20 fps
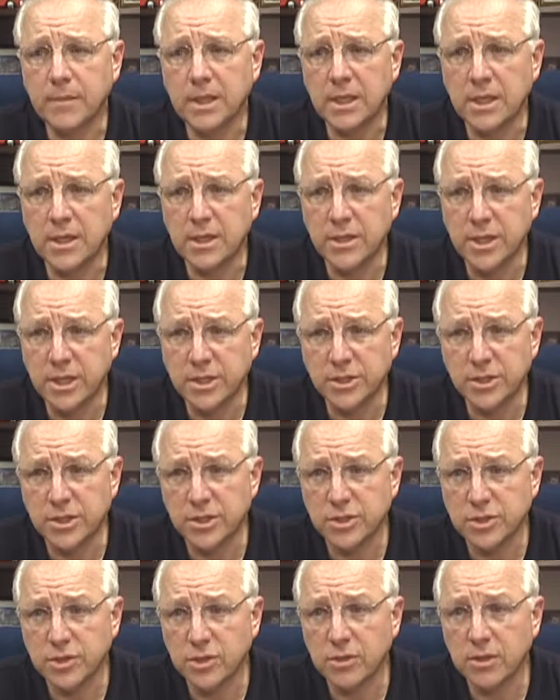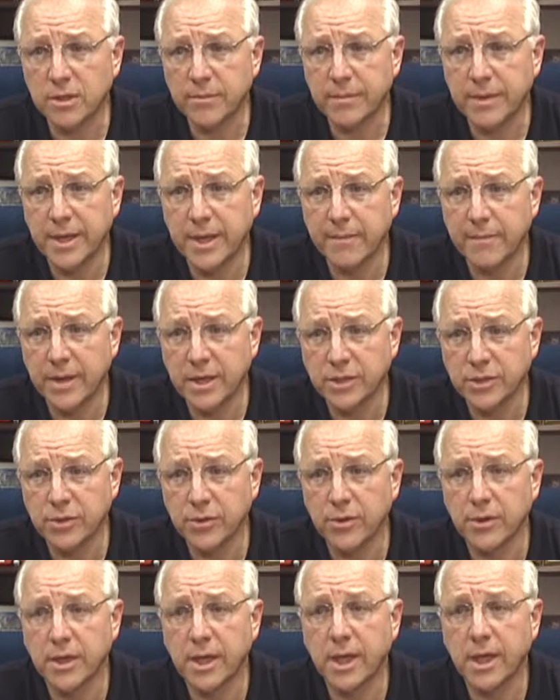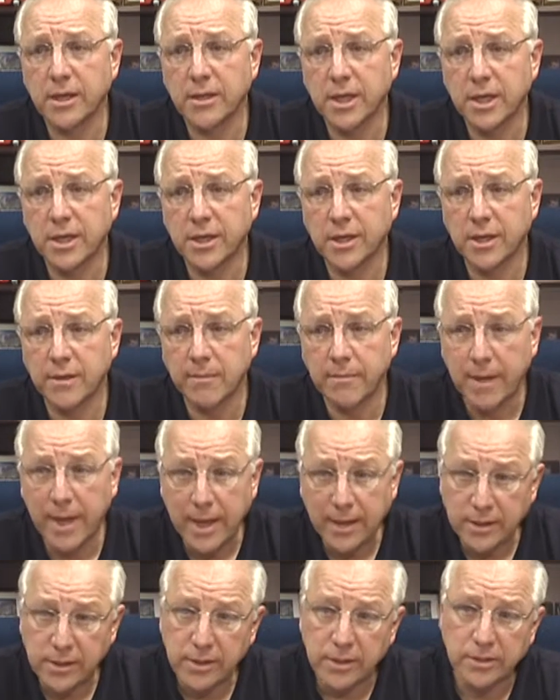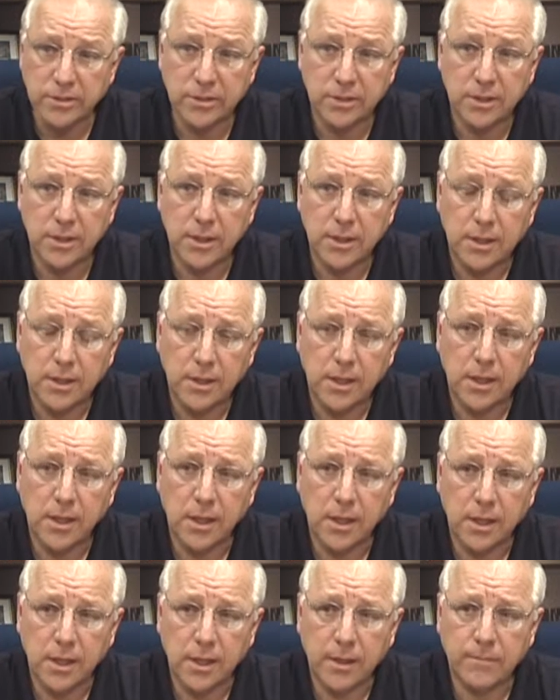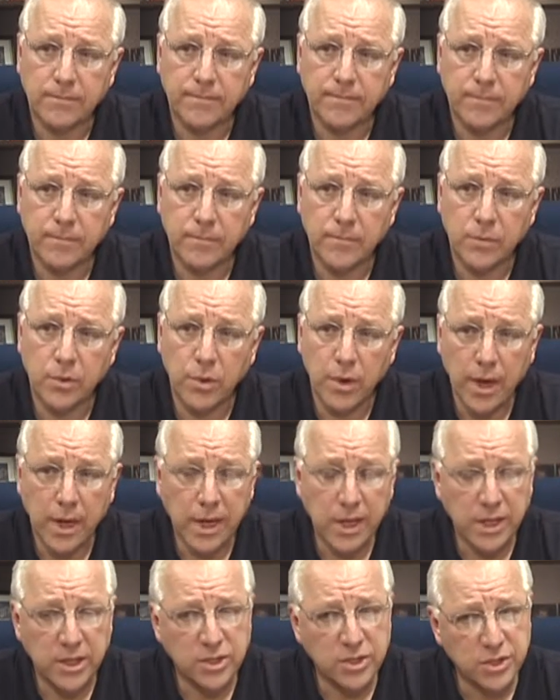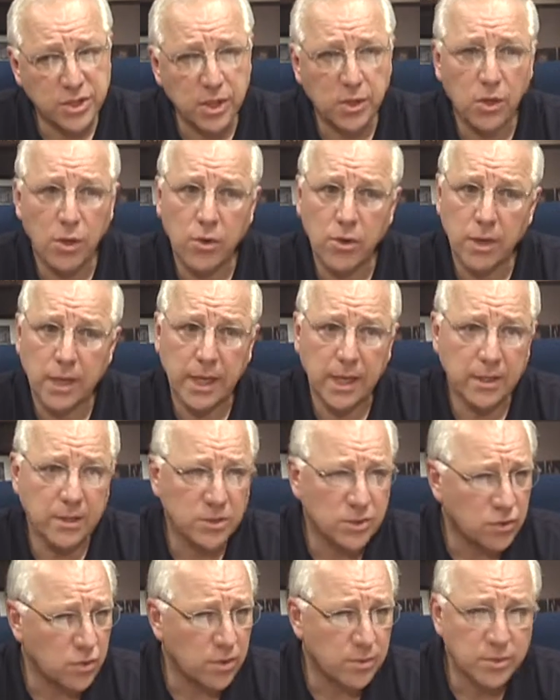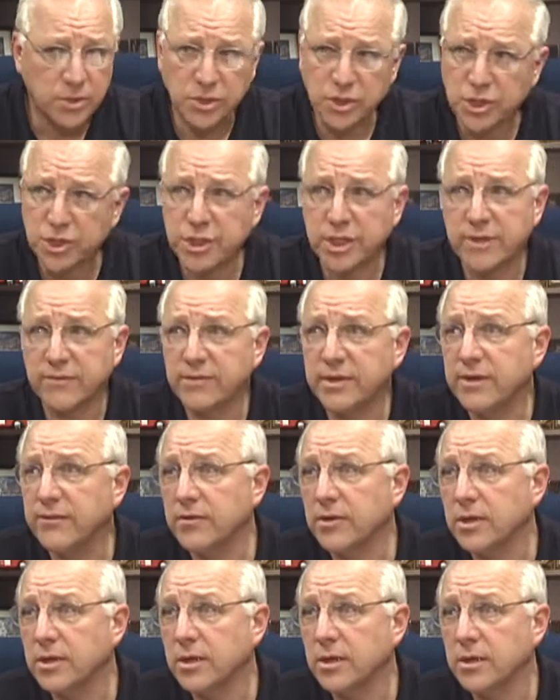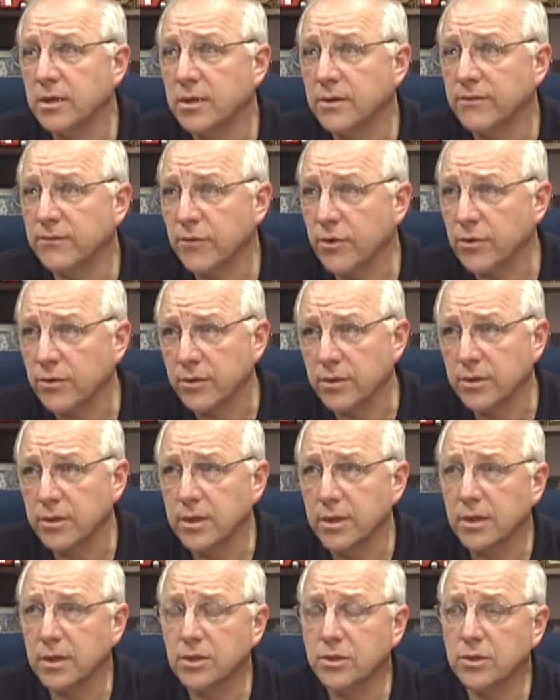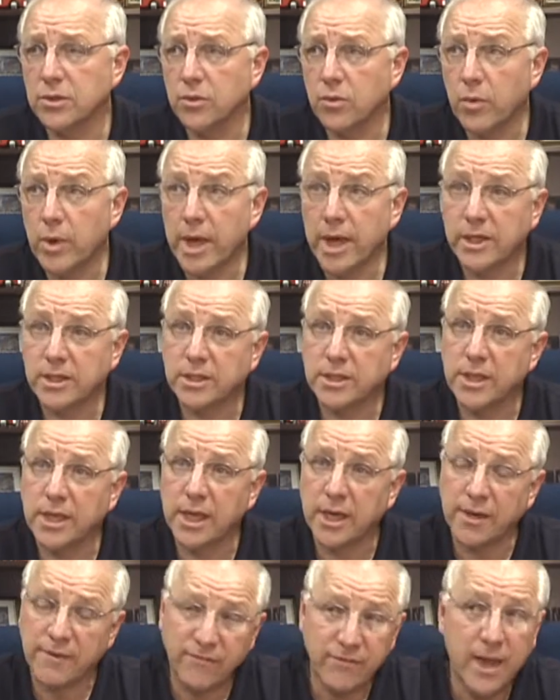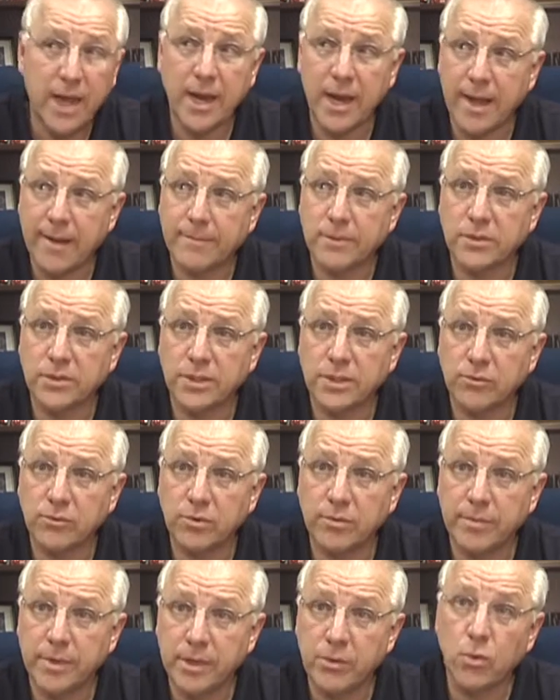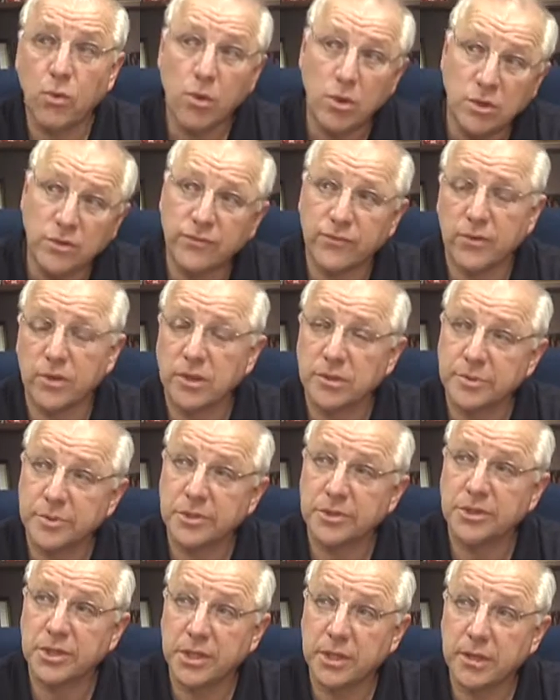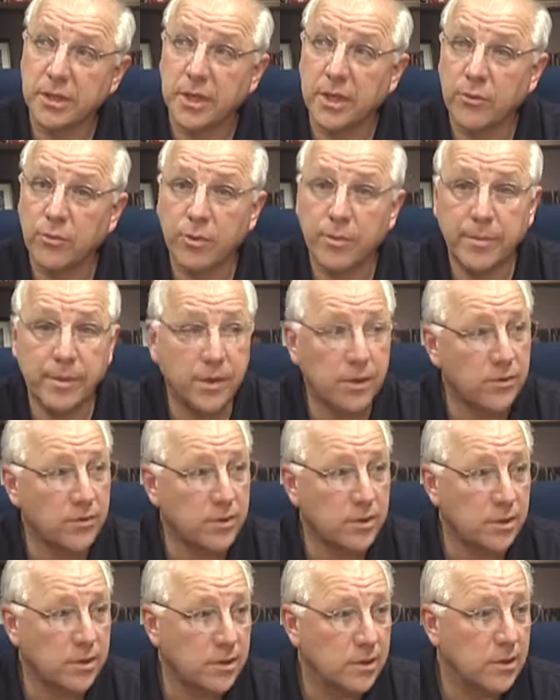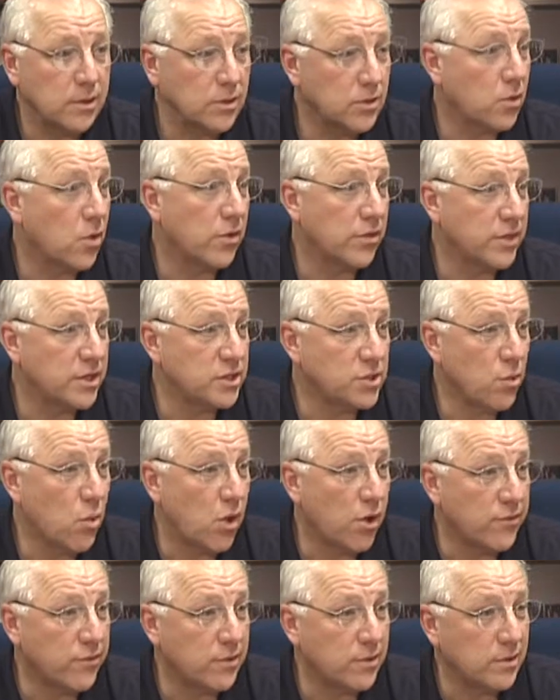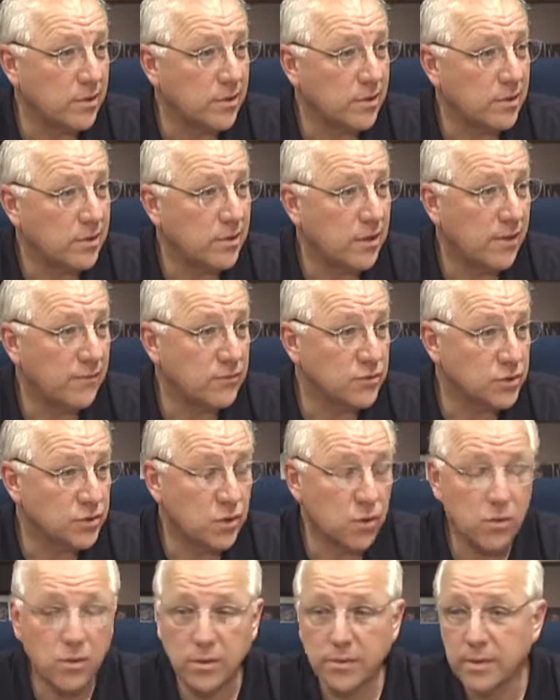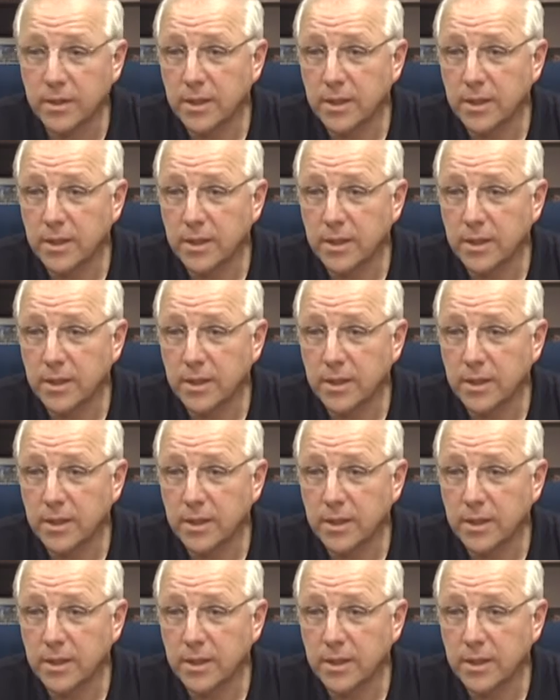This could certainly be a major hurricane that could impact us. Granted, it's still early, and the storm could shift even further to the west. And if that happens, it will be worse for us because then again we'll be on the northeast quadrant of the storm.